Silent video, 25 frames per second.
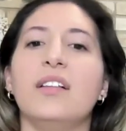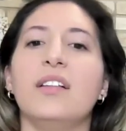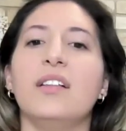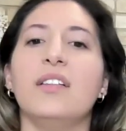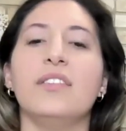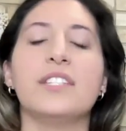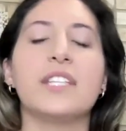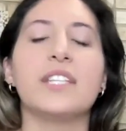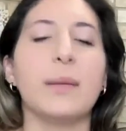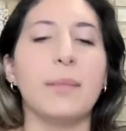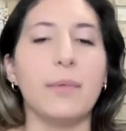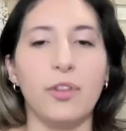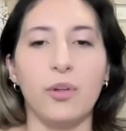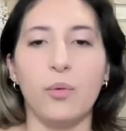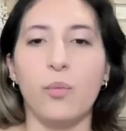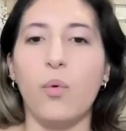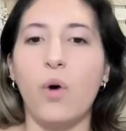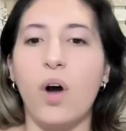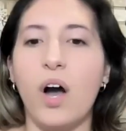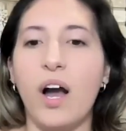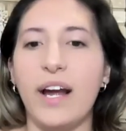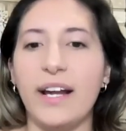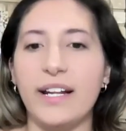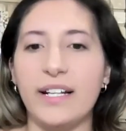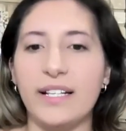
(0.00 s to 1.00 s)
some of the
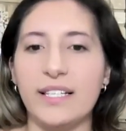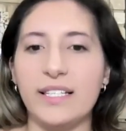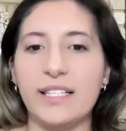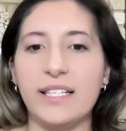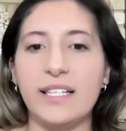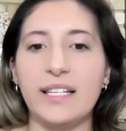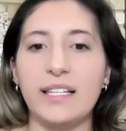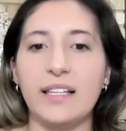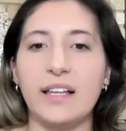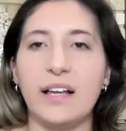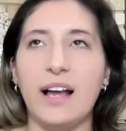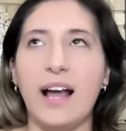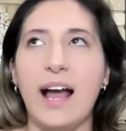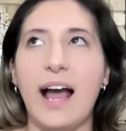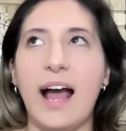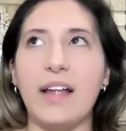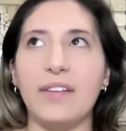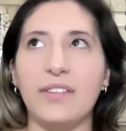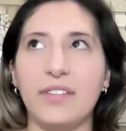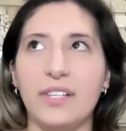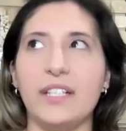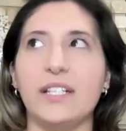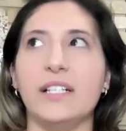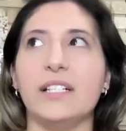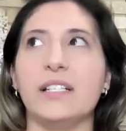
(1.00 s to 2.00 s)
wines
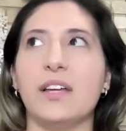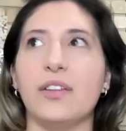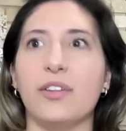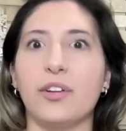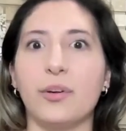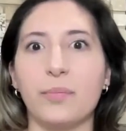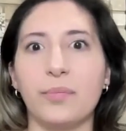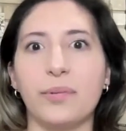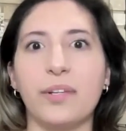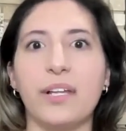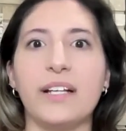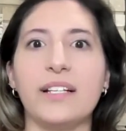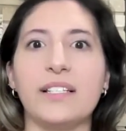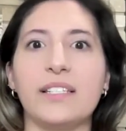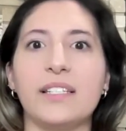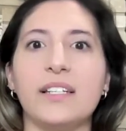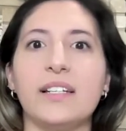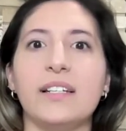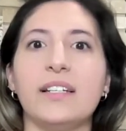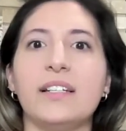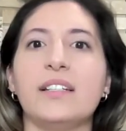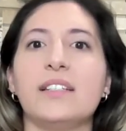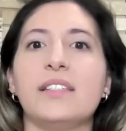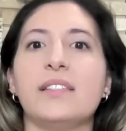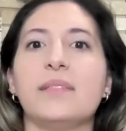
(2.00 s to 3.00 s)
at these other
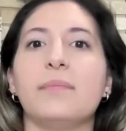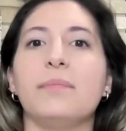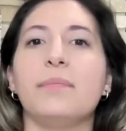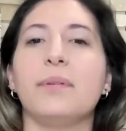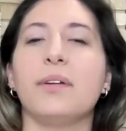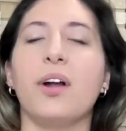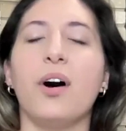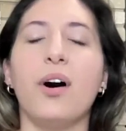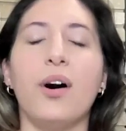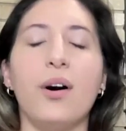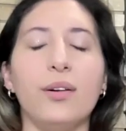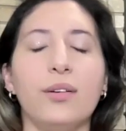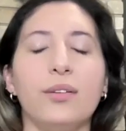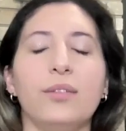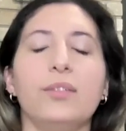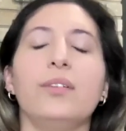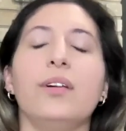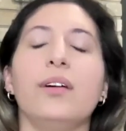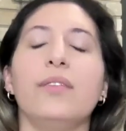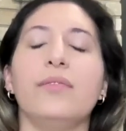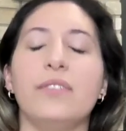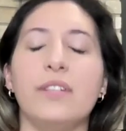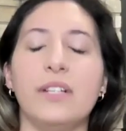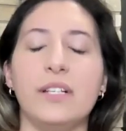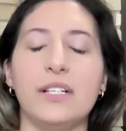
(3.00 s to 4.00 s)
places, but
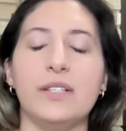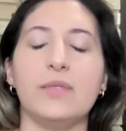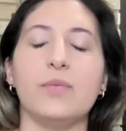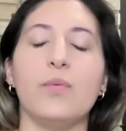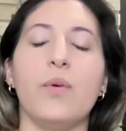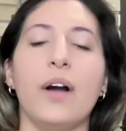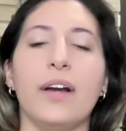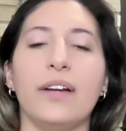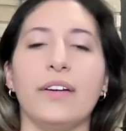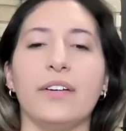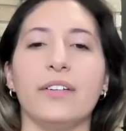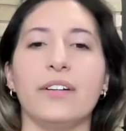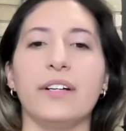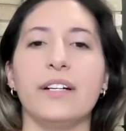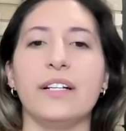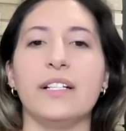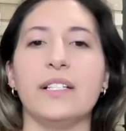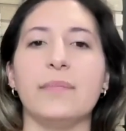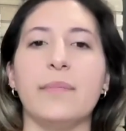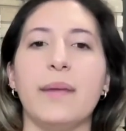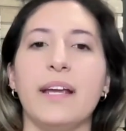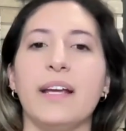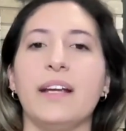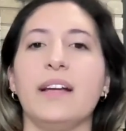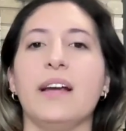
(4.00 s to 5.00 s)
all of these
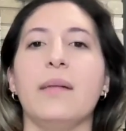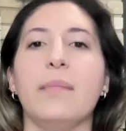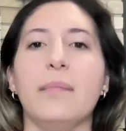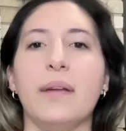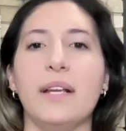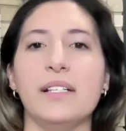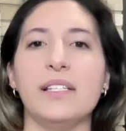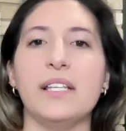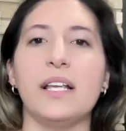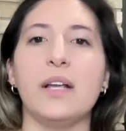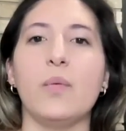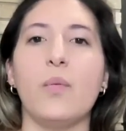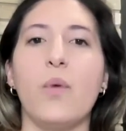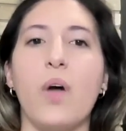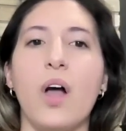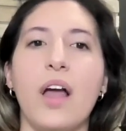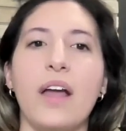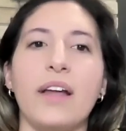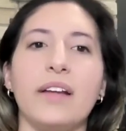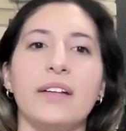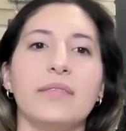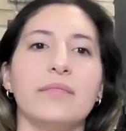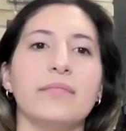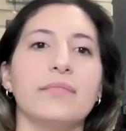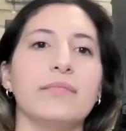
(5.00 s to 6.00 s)
wineries make amazing
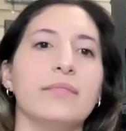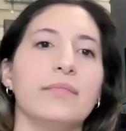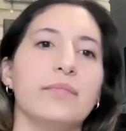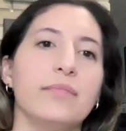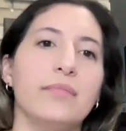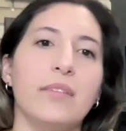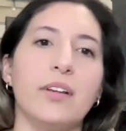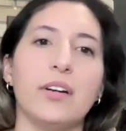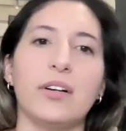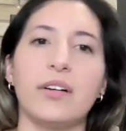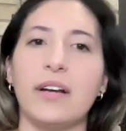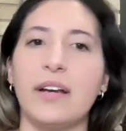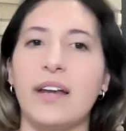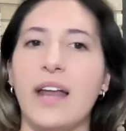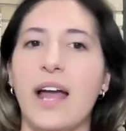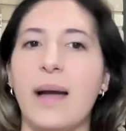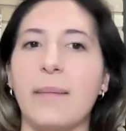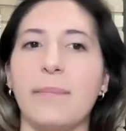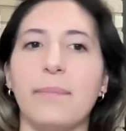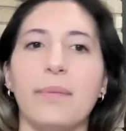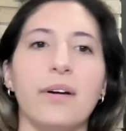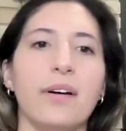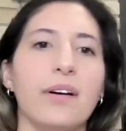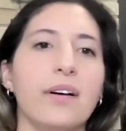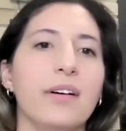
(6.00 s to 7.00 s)
wine. They're in
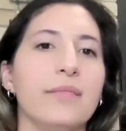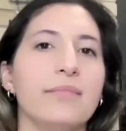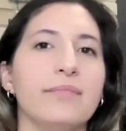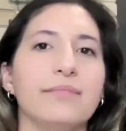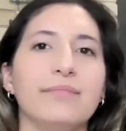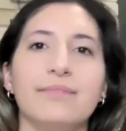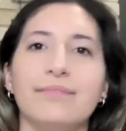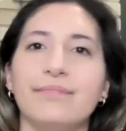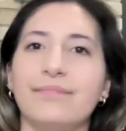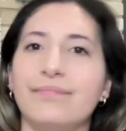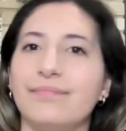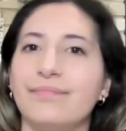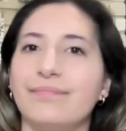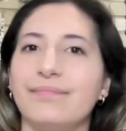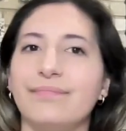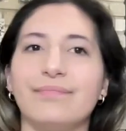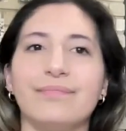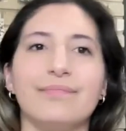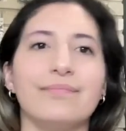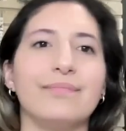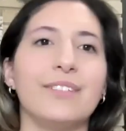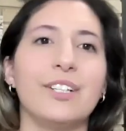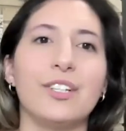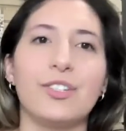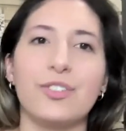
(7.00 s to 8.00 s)
Napa.
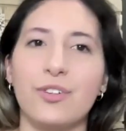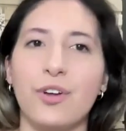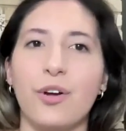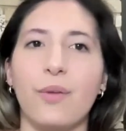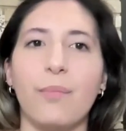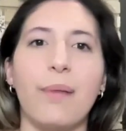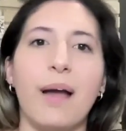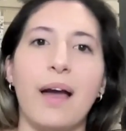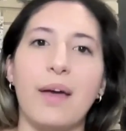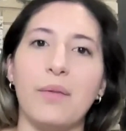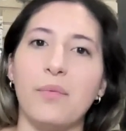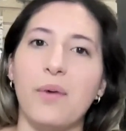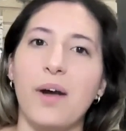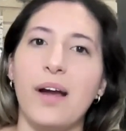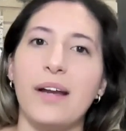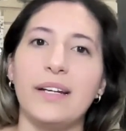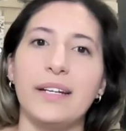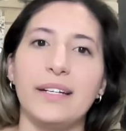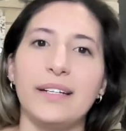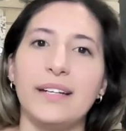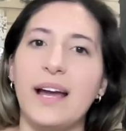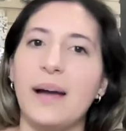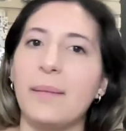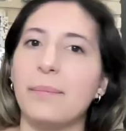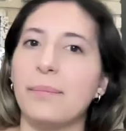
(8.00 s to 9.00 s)
There's no bad wine
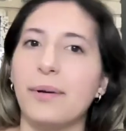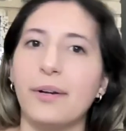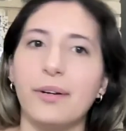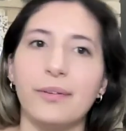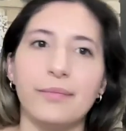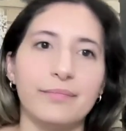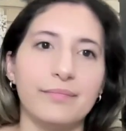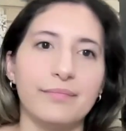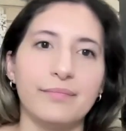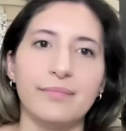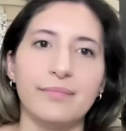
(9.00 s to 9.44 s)
in Napa. I'm